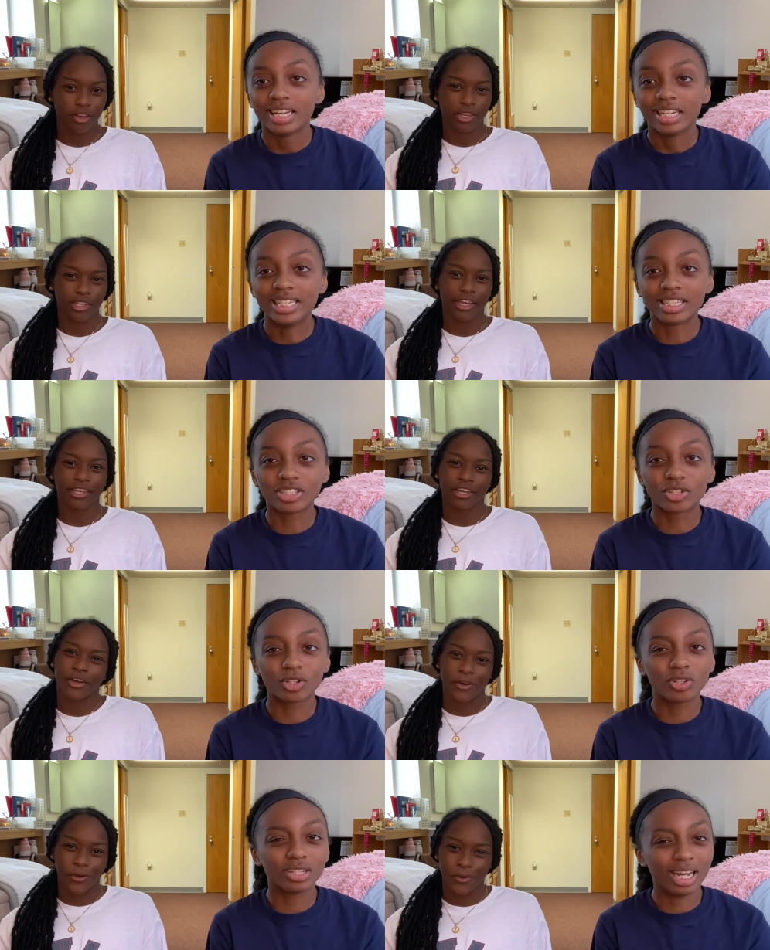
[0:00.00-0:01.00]
Speaker 1: oh yeah they
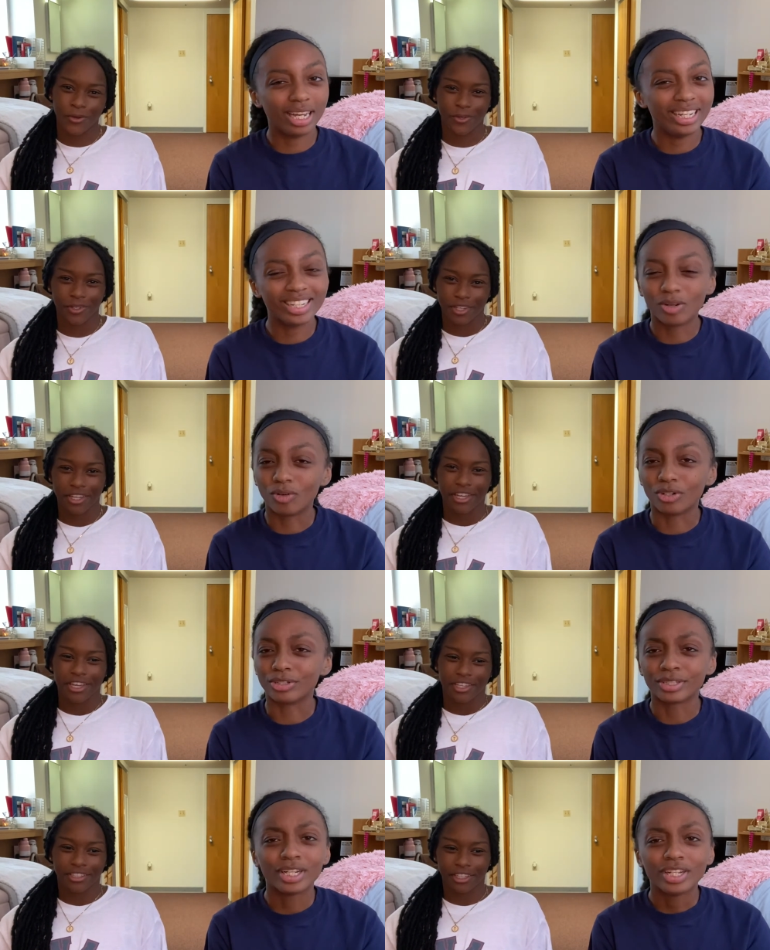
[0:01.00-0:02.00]
know lying
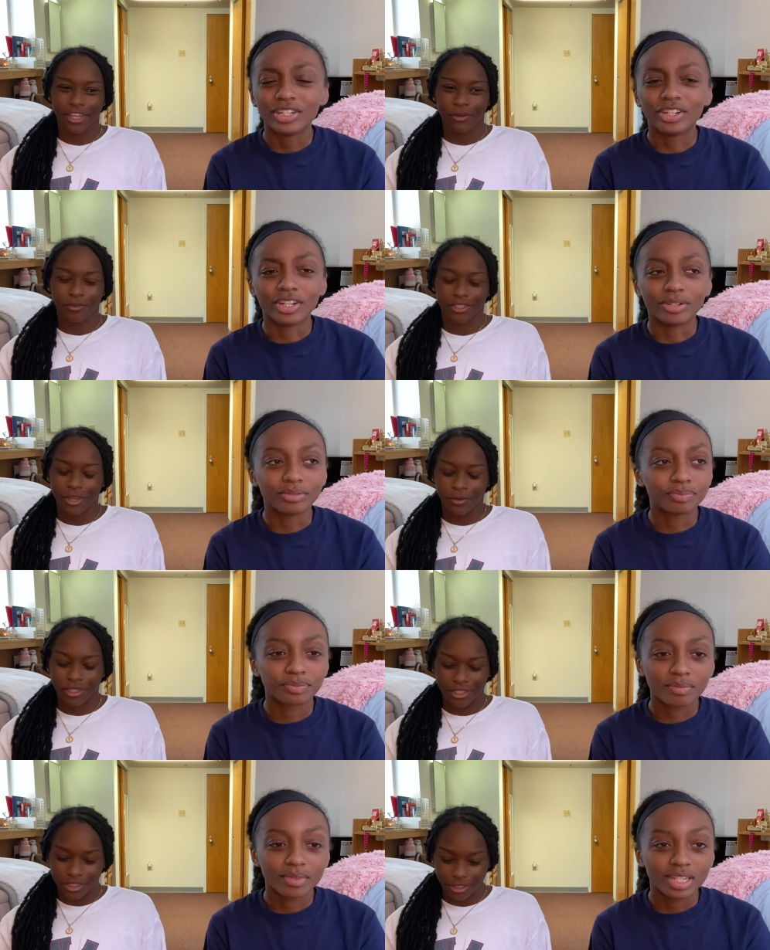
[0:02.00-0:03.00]
or yeah they you know. they
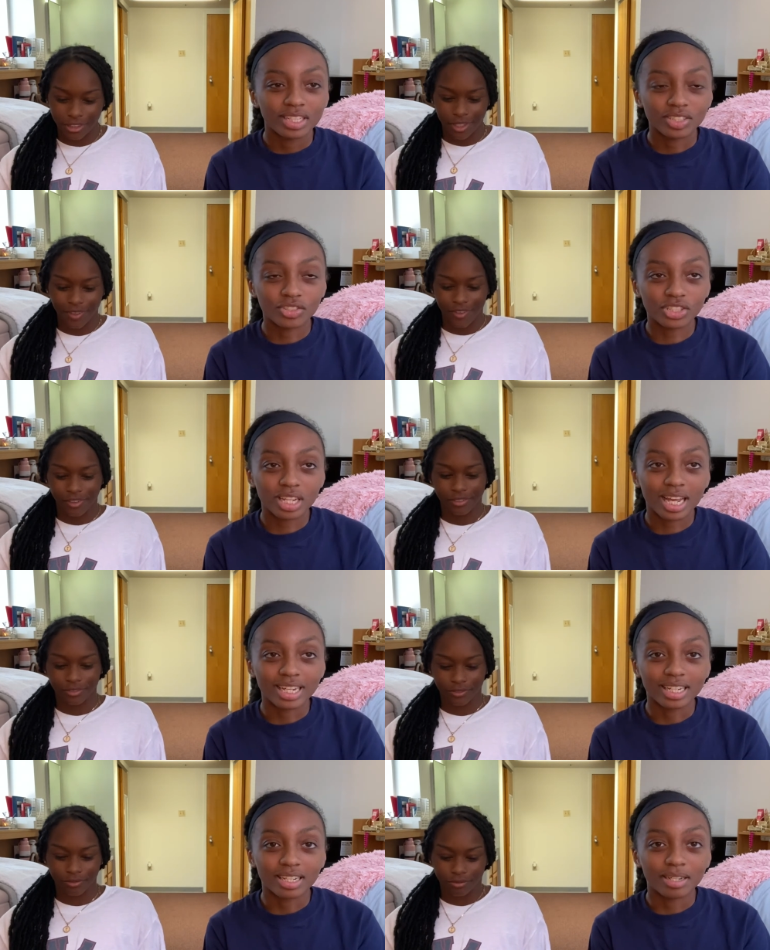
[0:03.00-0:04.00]
would so just
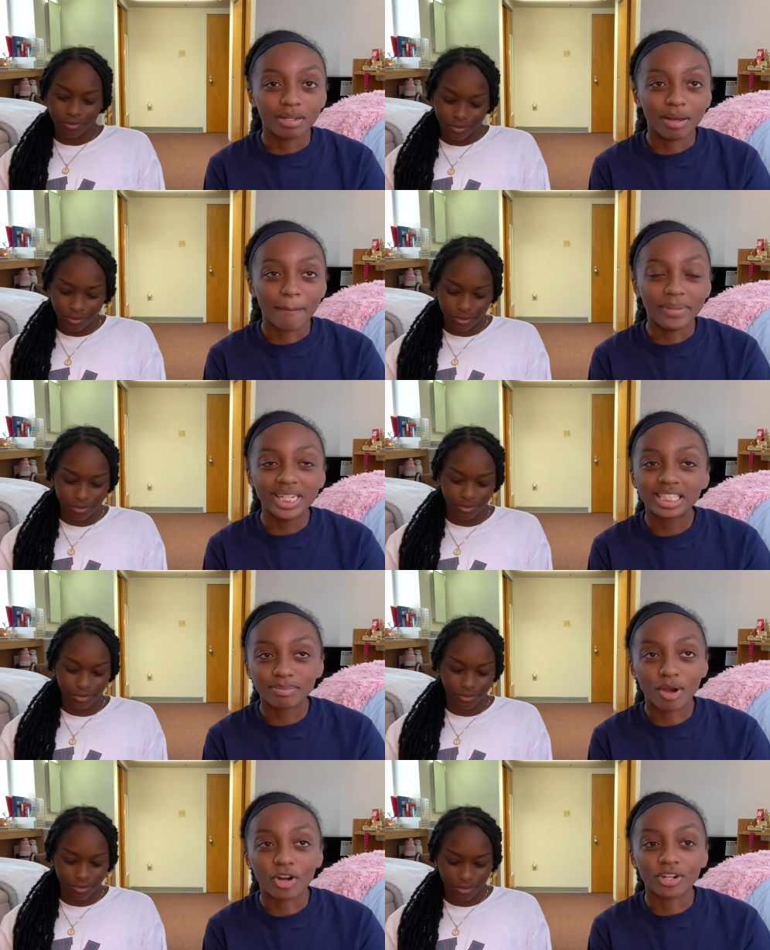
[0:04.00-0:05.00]
like be
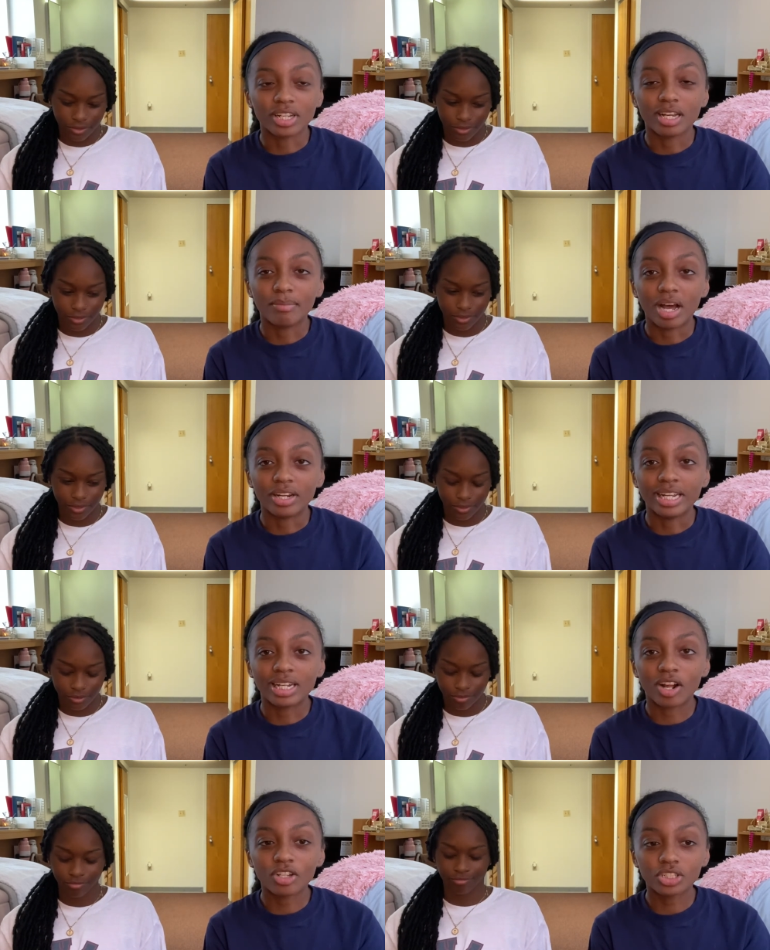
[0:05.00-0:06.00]
smart about it and
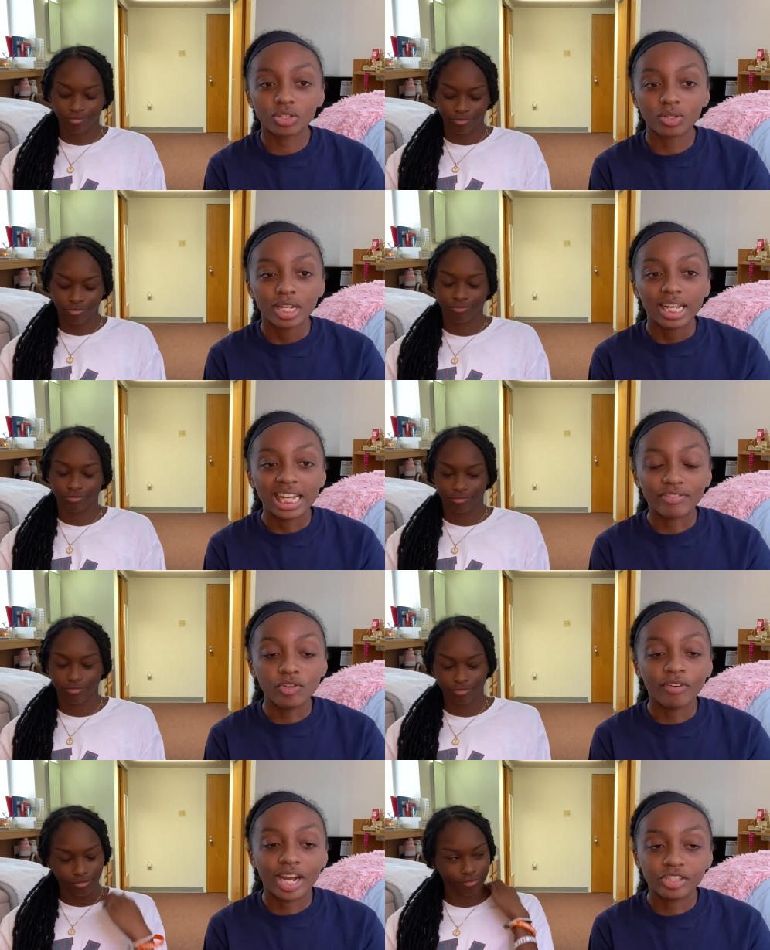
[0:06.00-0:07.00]
also mm-hmm. if you
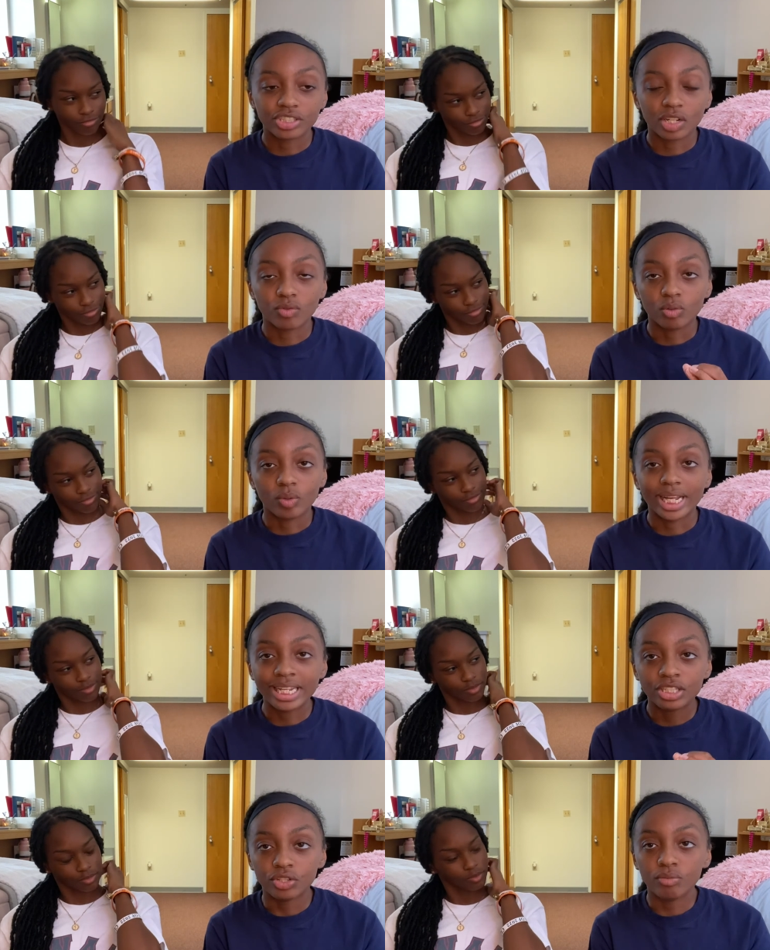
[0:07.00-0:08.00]
find yourself with way
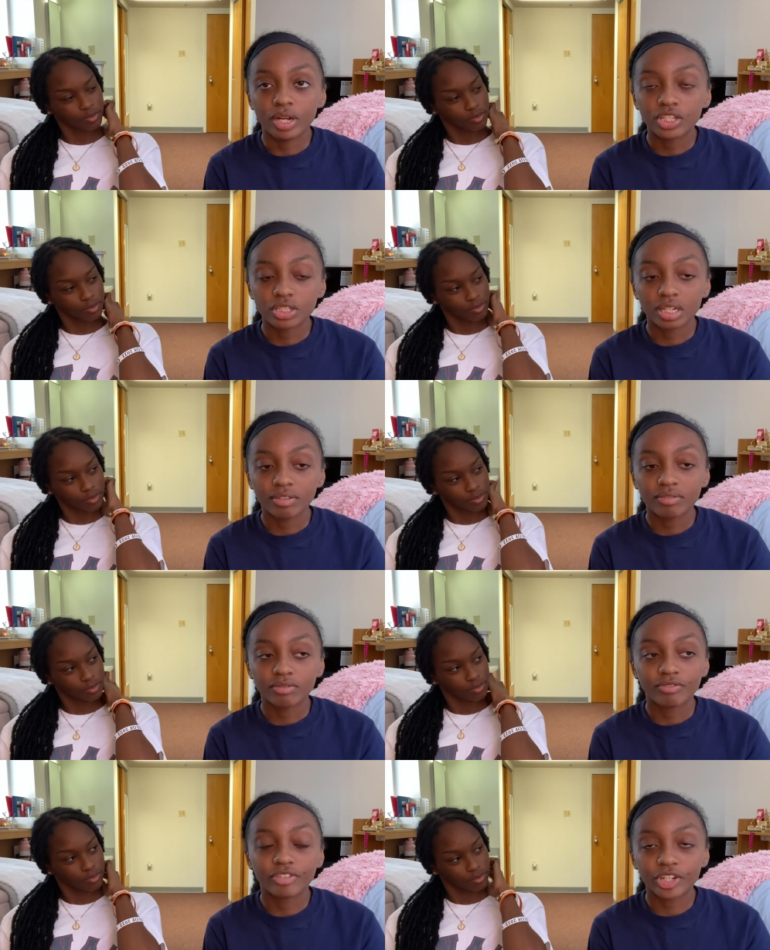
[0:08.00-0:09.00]
too much stuff
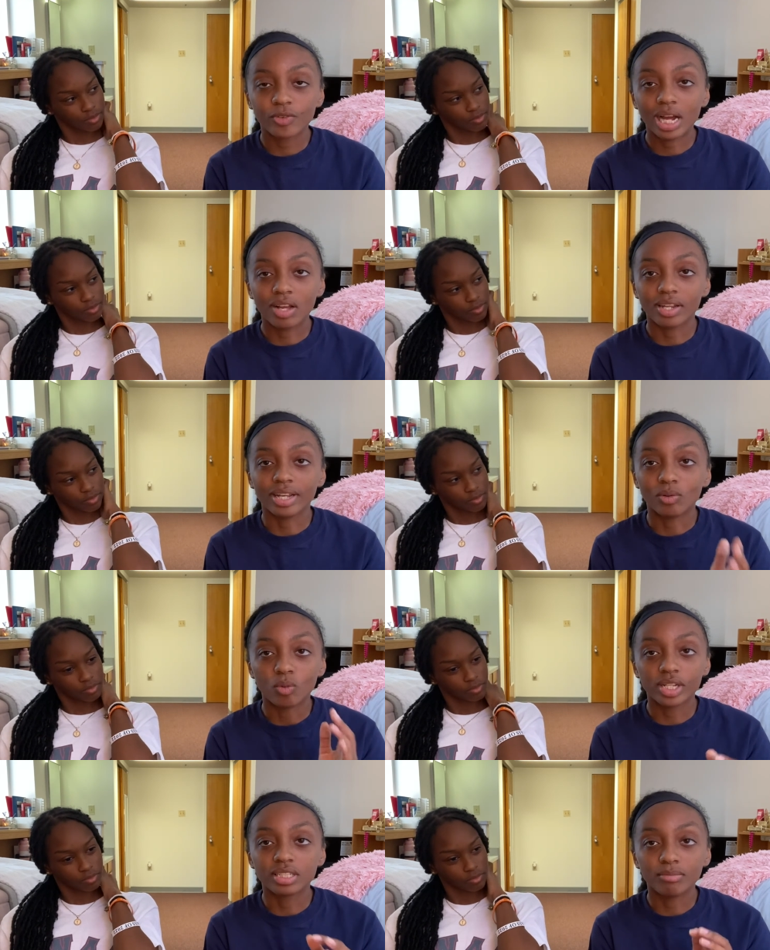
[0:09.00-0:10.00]
figure out like
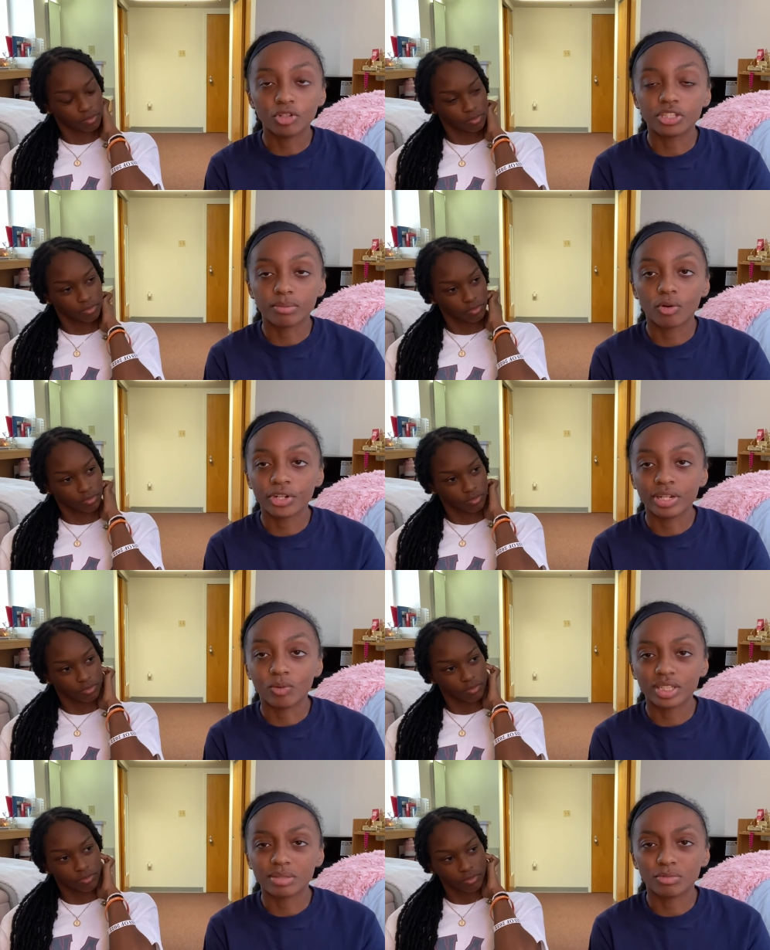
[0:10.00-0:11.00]
what's most important and
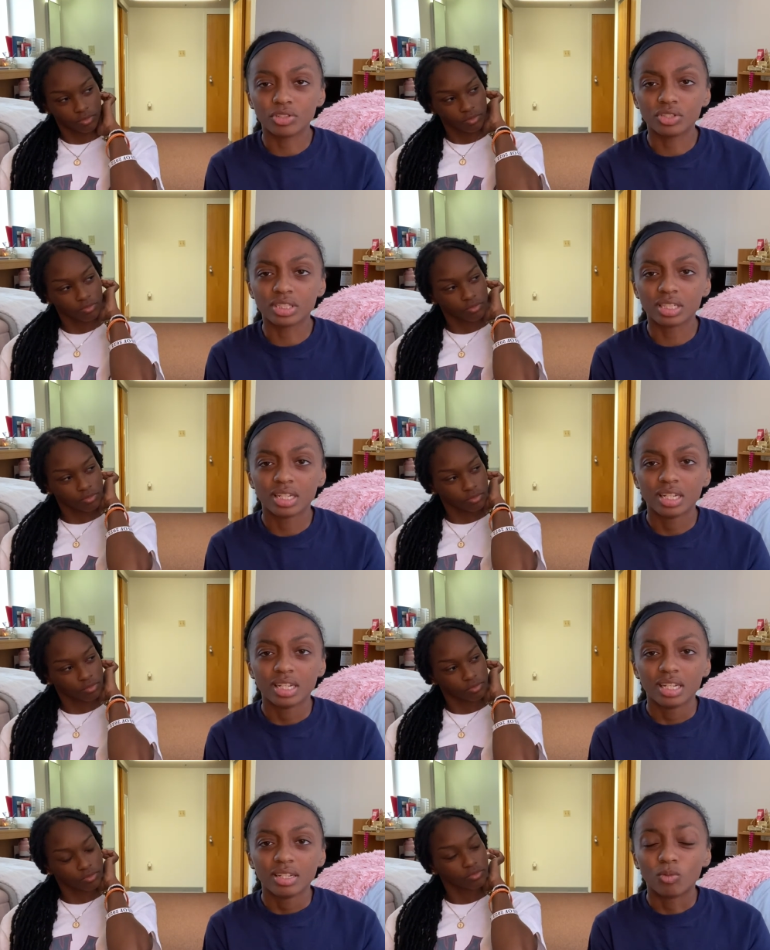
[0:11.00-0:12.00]
what's most
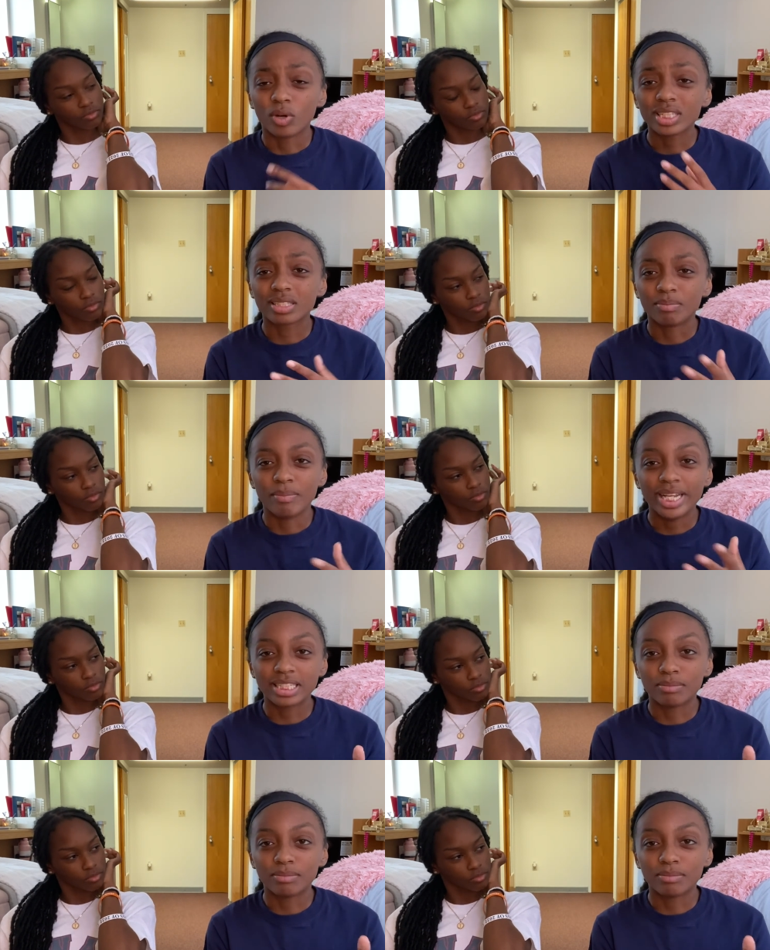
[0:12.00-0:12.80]
what makes